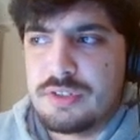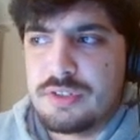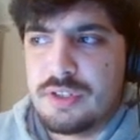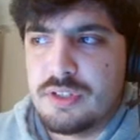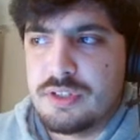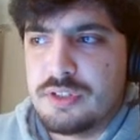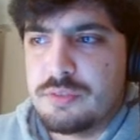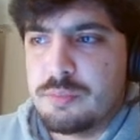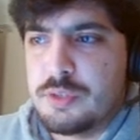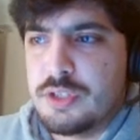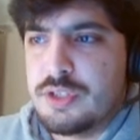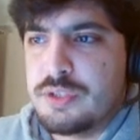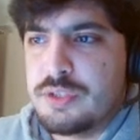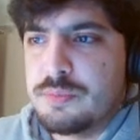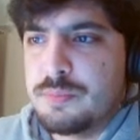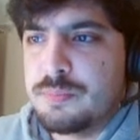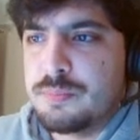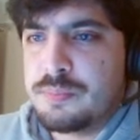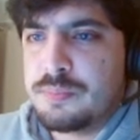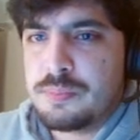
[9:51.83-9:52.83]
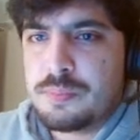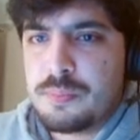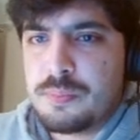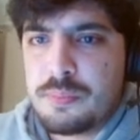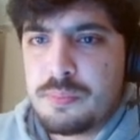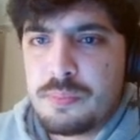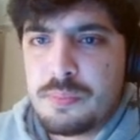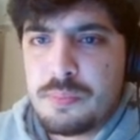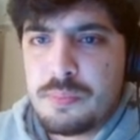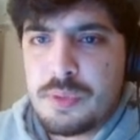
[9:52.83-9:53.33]
designs, but
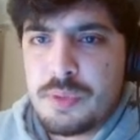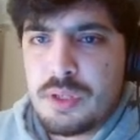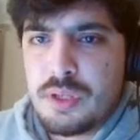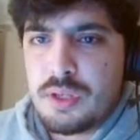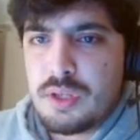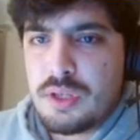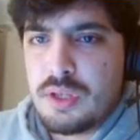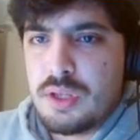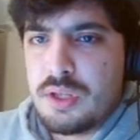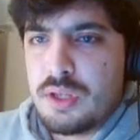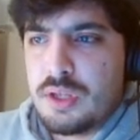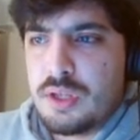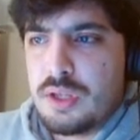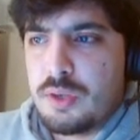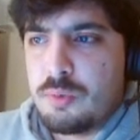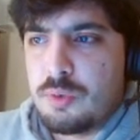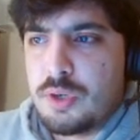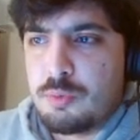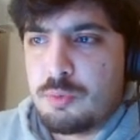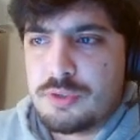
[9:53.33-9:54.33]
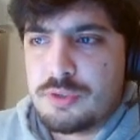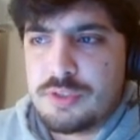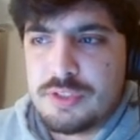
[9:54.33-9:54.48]
when I was